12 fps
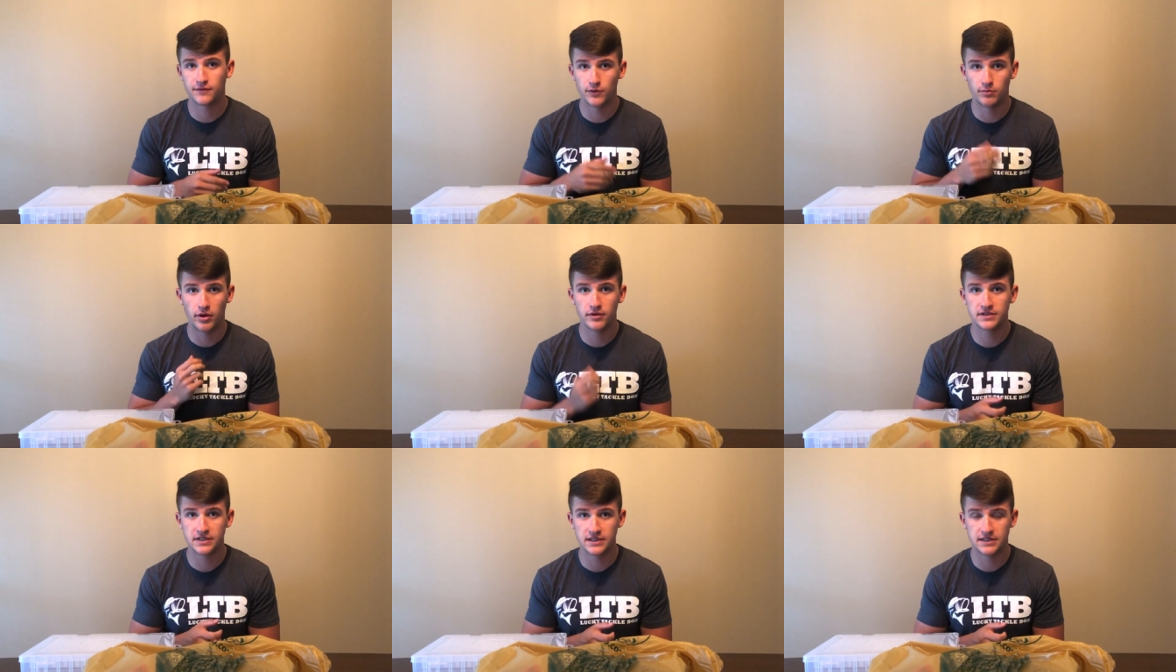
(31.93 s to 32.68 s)
for
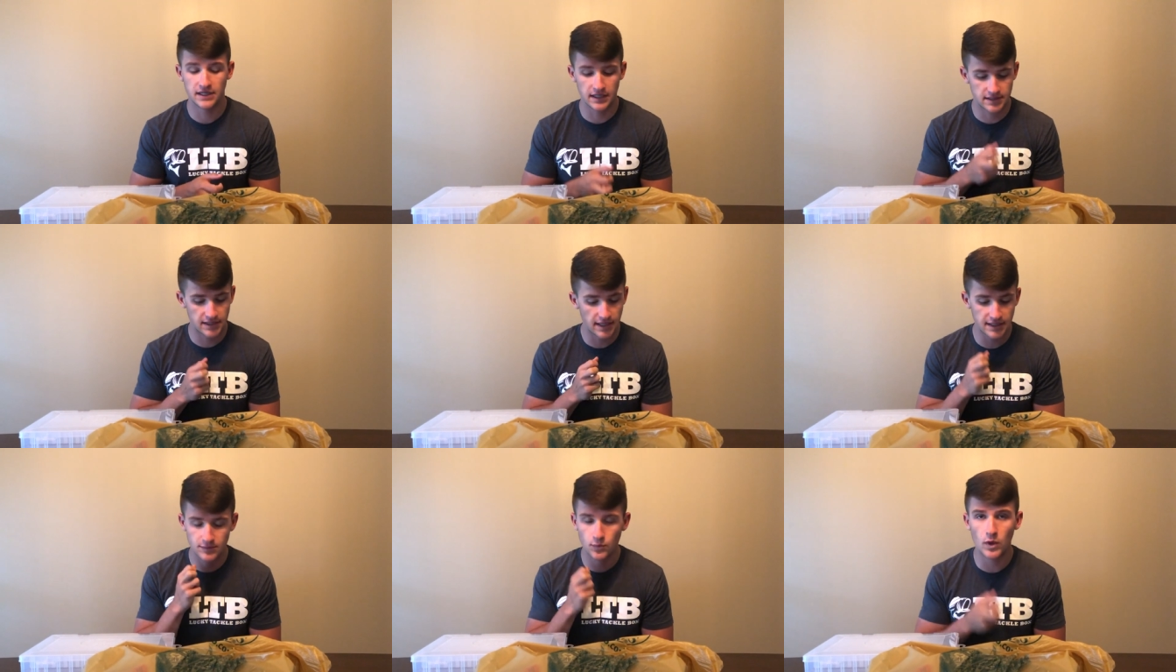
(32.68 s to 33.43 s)
posting today.
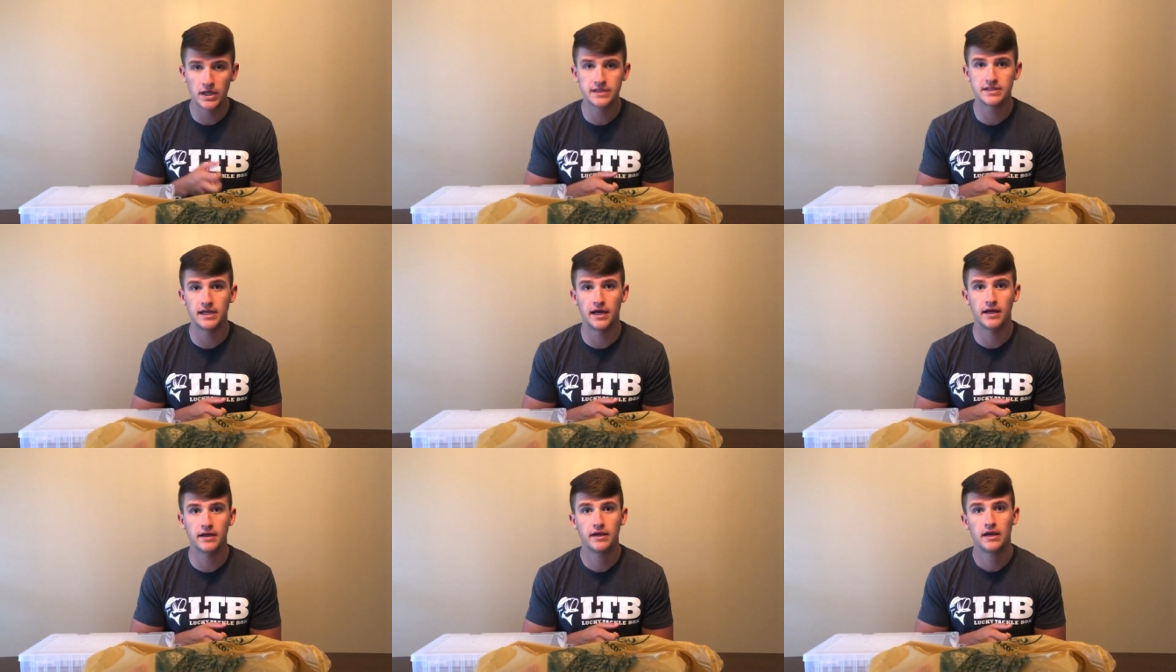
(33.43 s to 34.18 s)
Today is
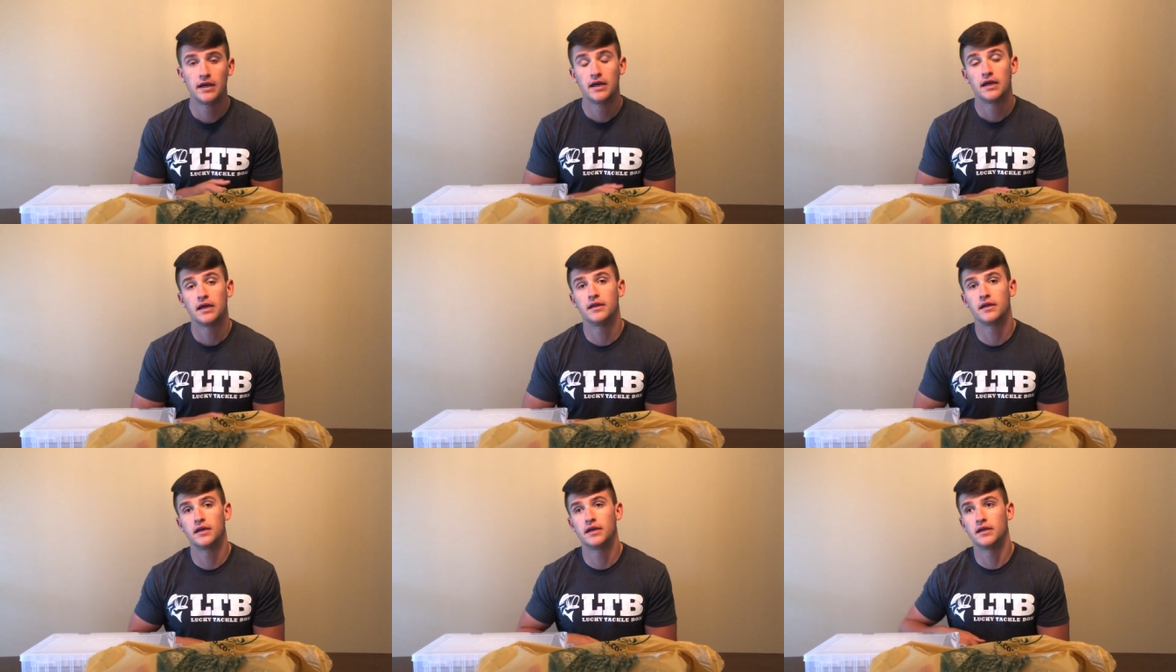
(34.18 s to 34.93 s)
Wednesday
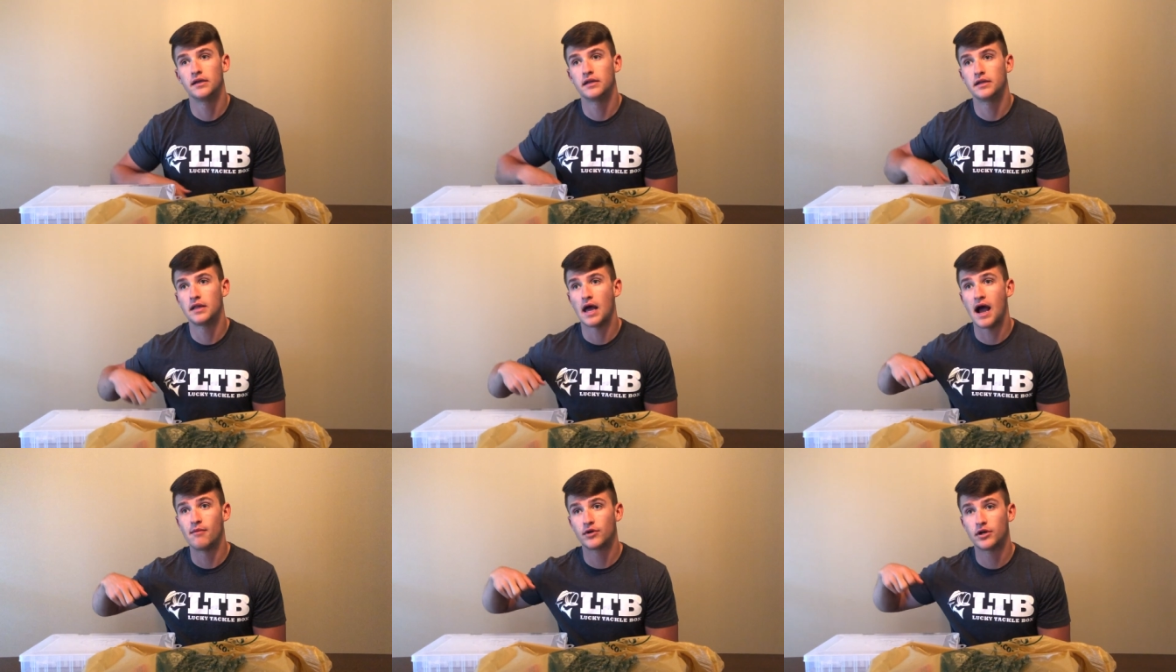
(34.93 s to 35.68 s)
and then
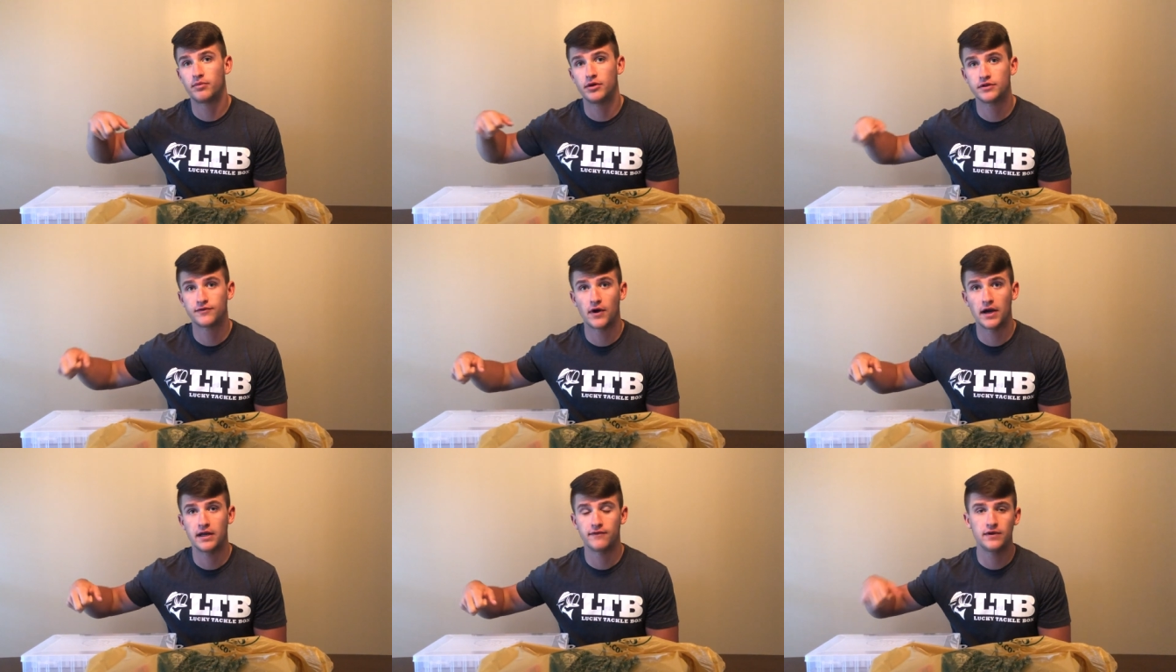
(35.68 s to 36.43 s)
I'm gonna post Friday.